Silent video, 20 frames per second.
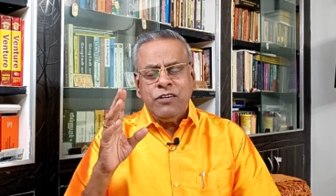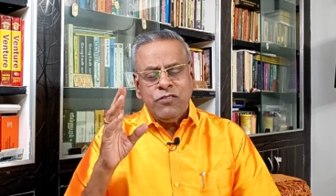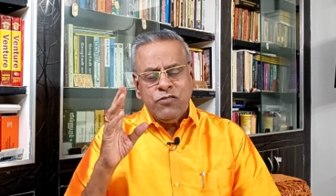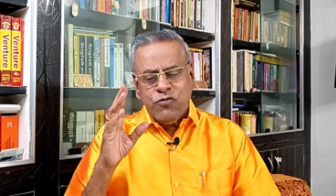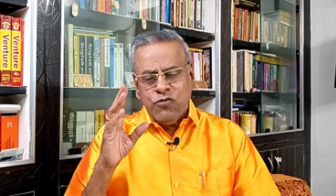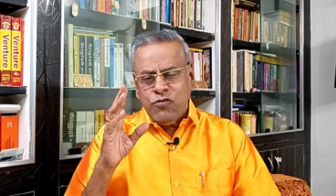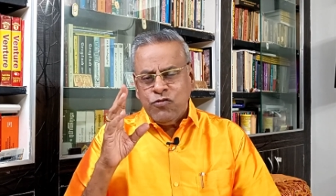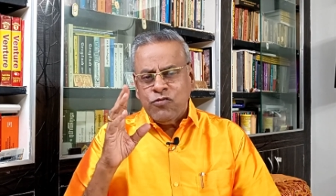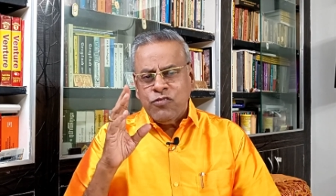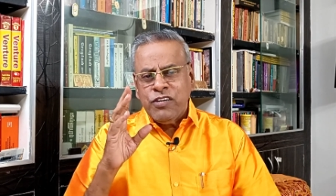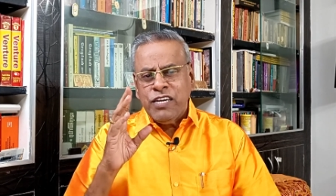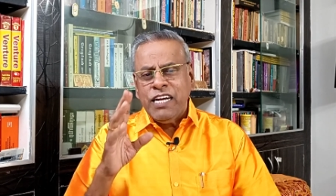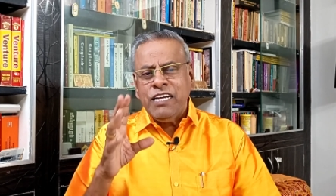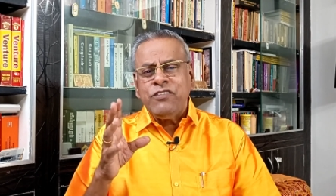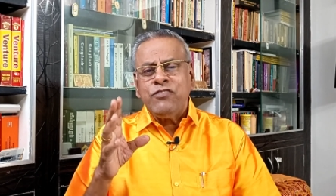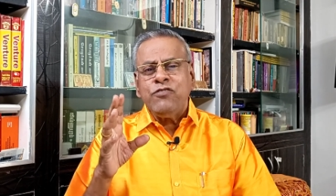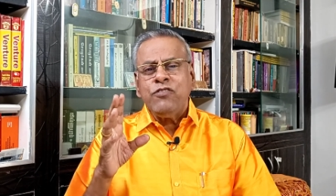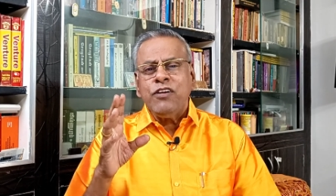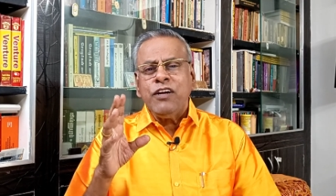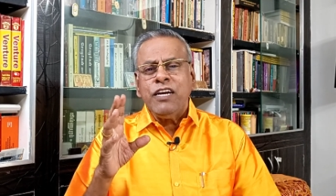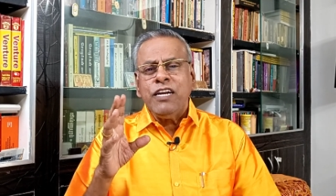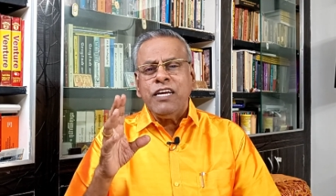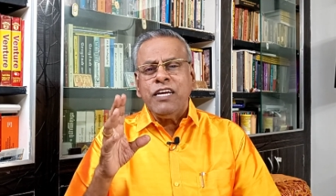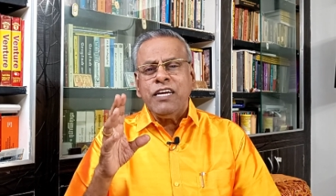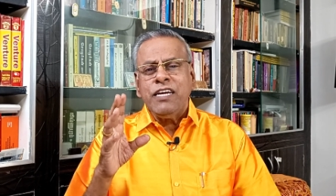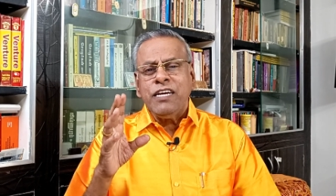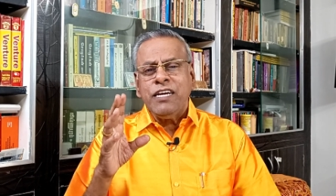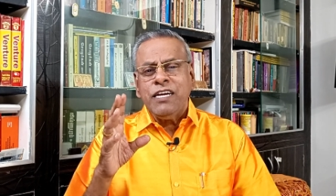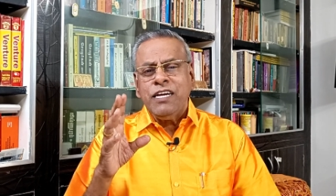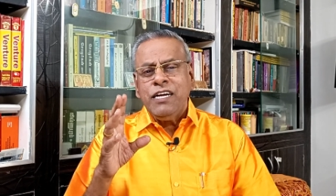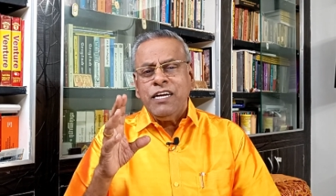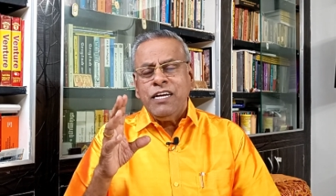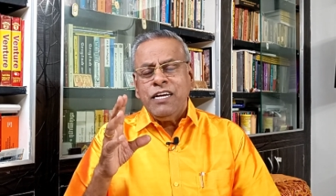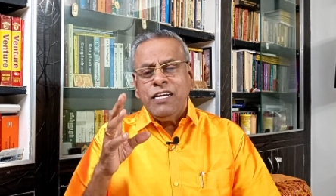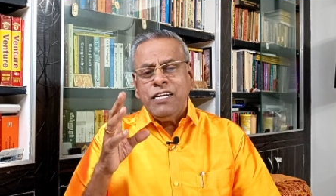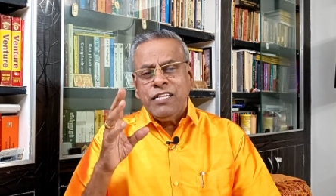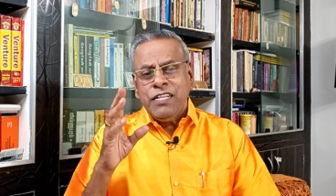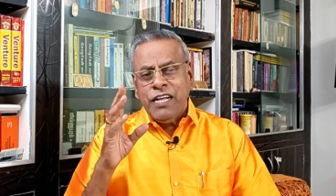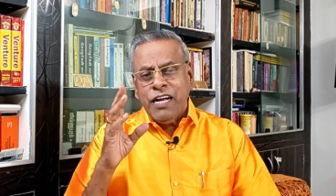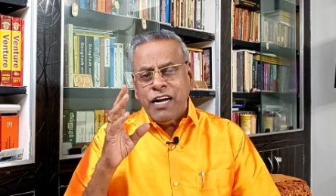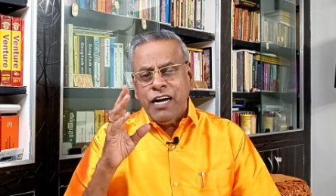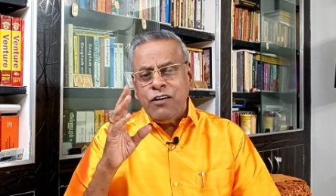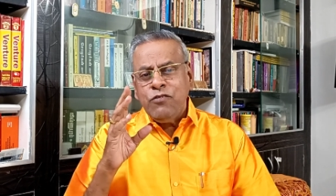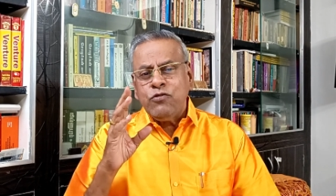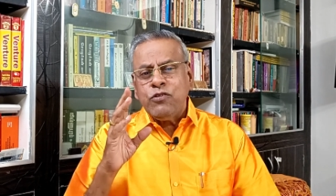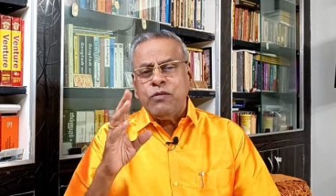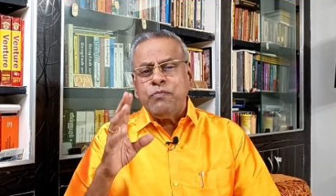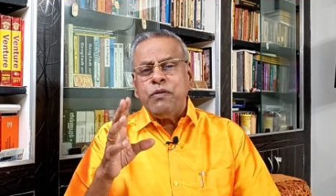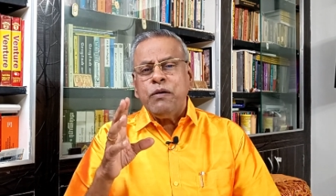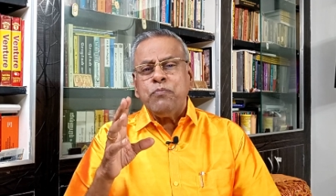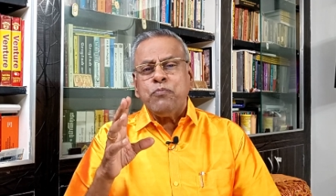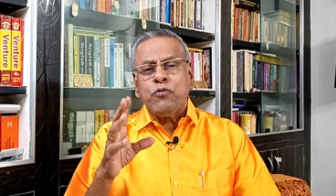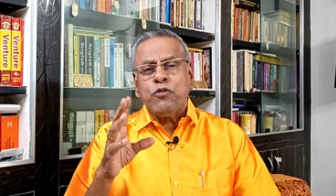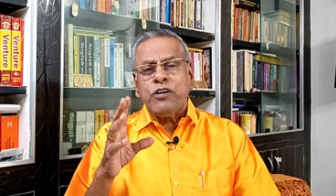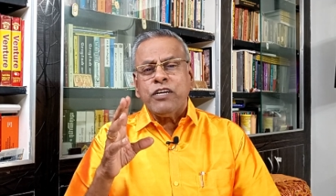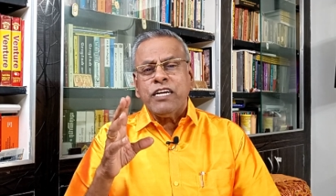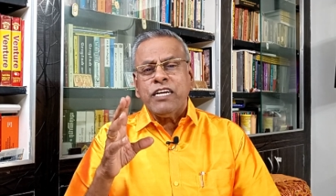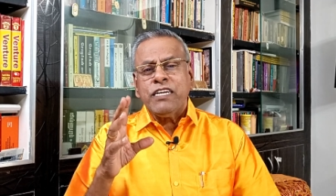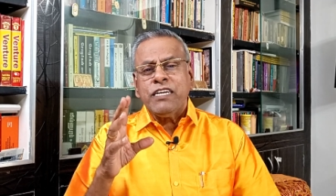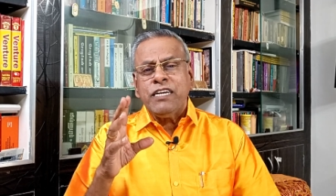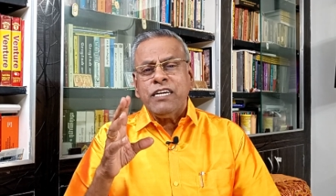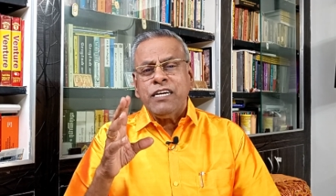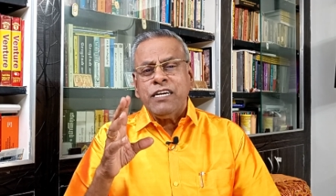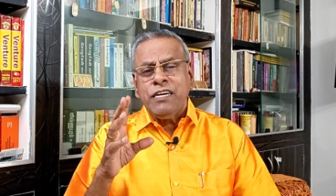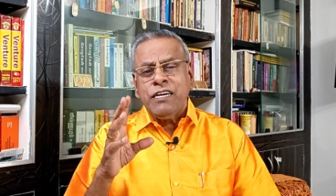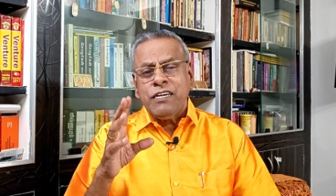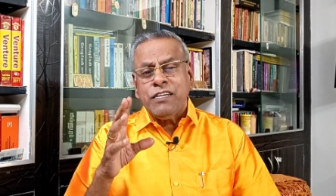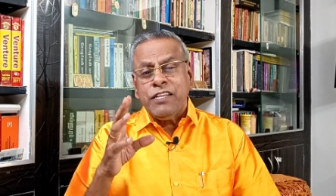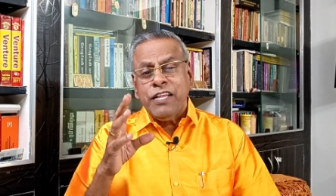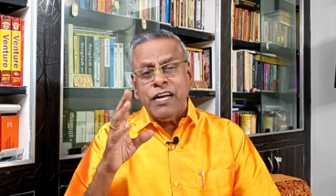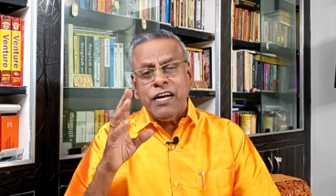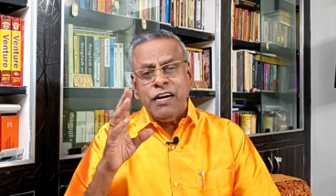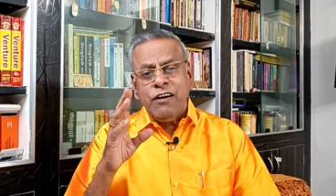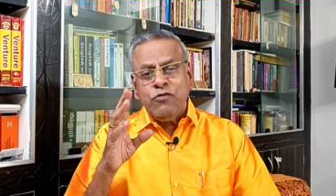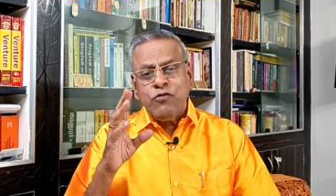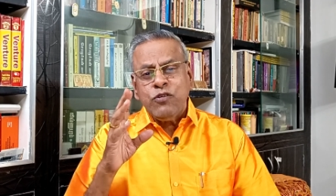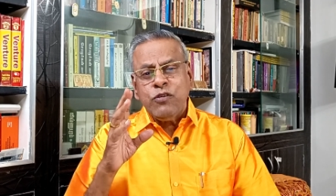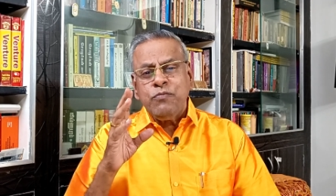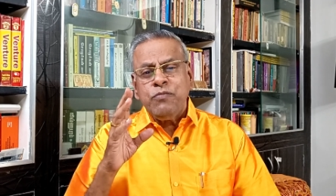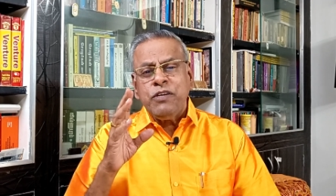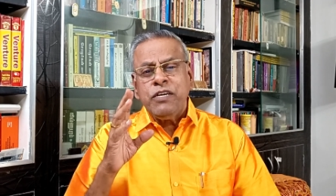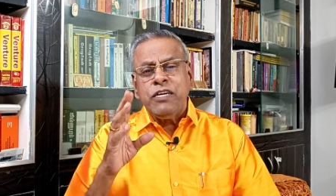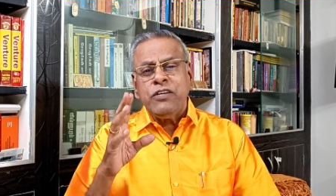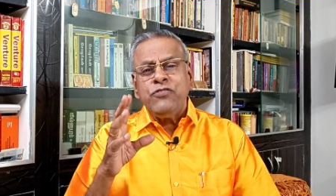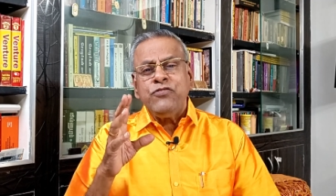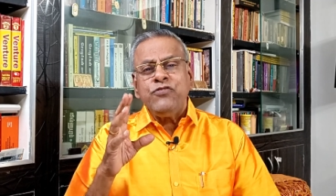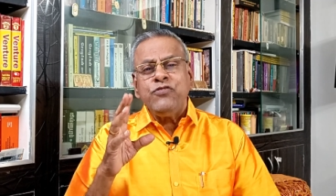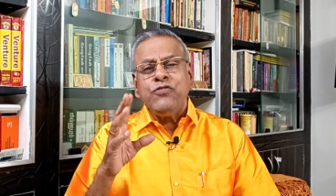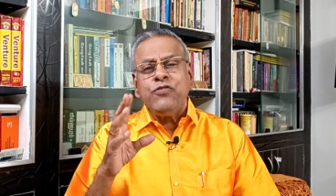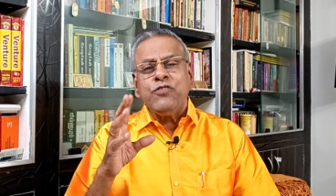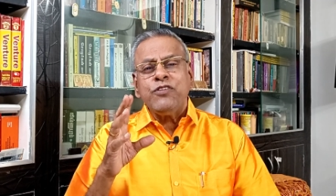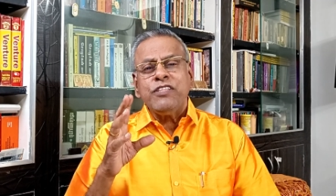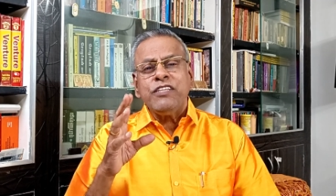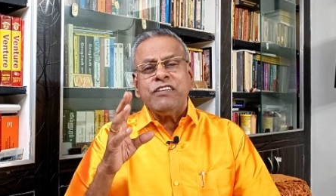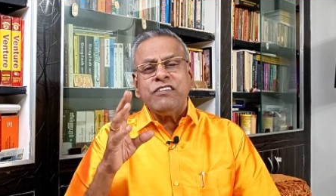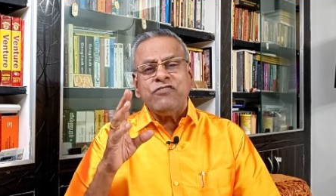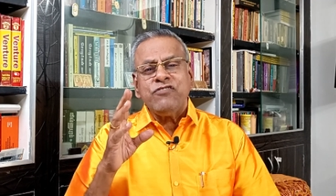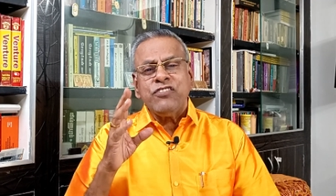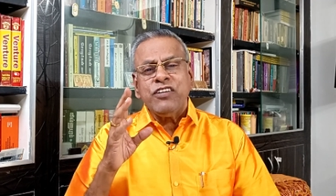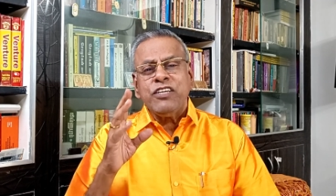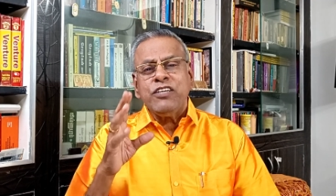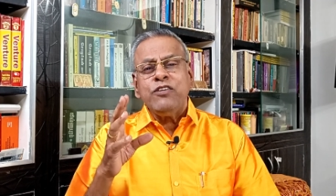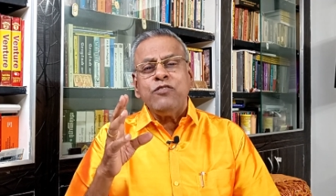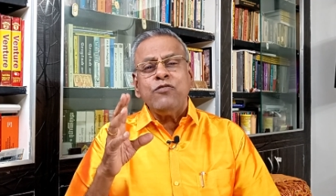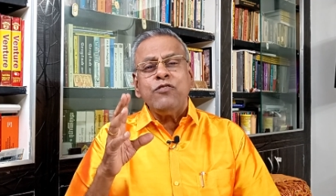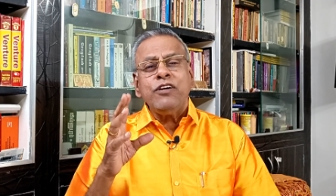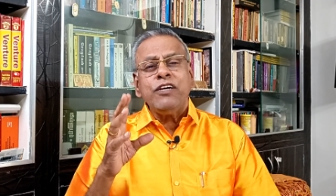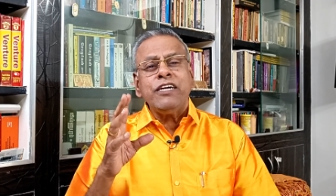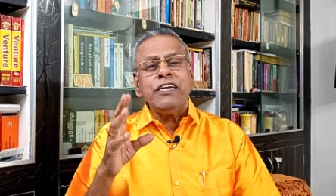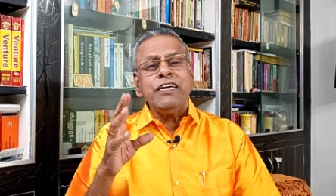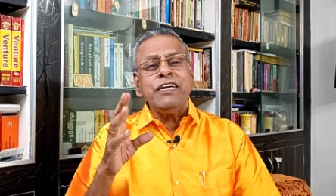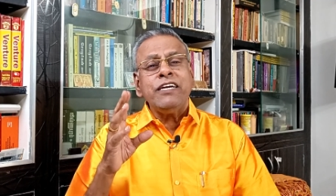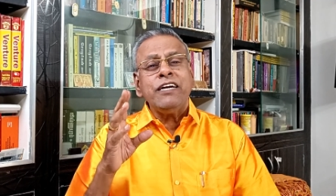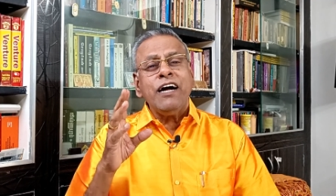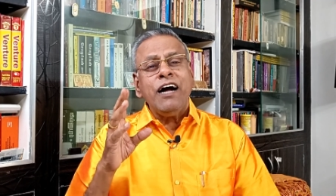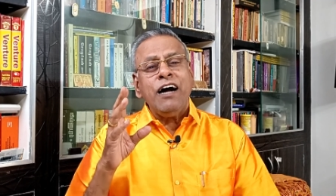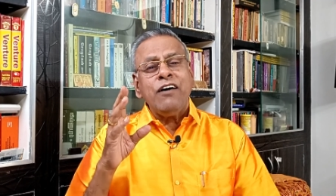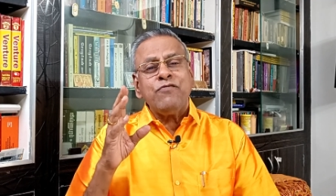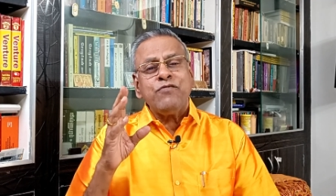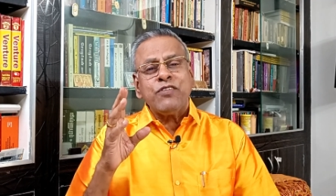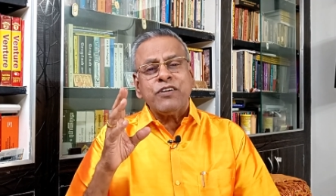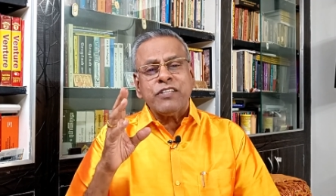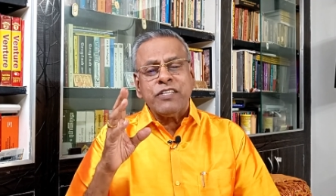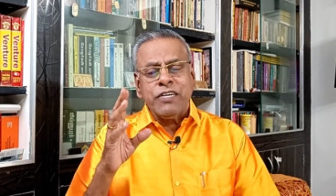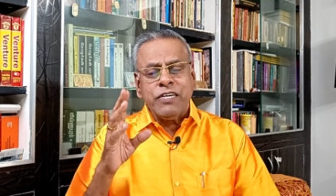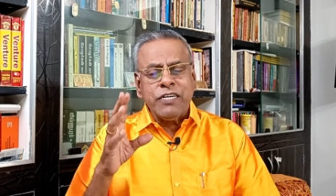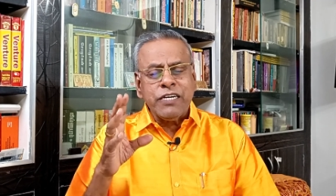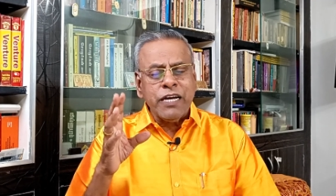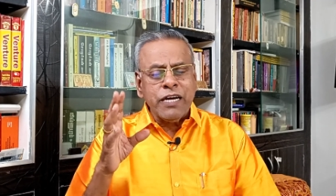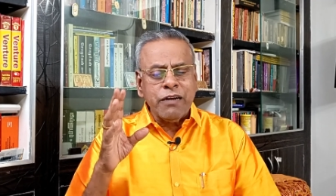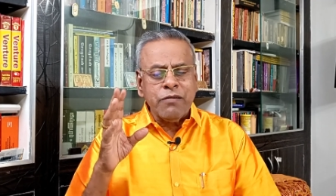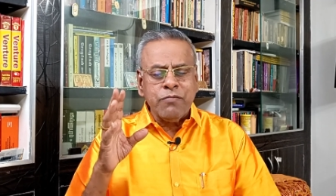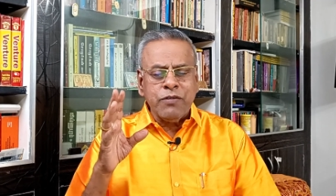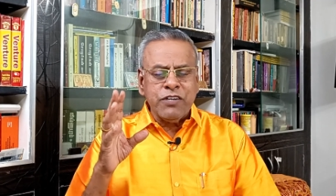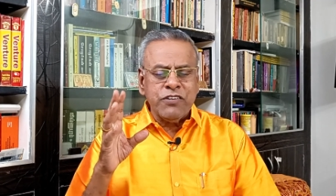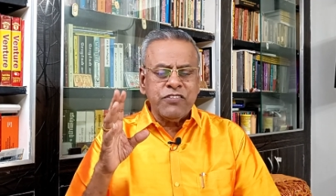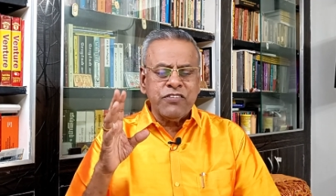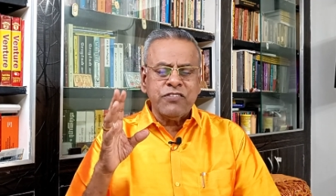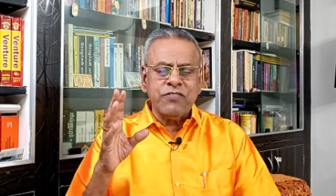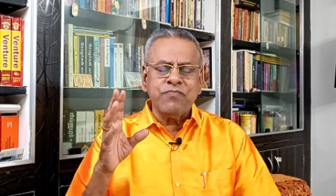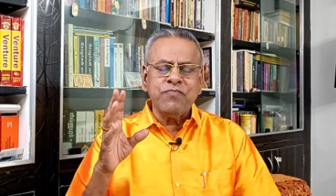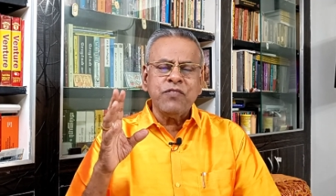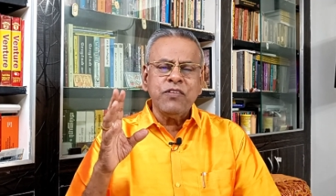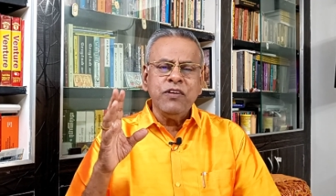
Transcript: So naturally, they have to be protected. They have to be ensured the security after the retirement.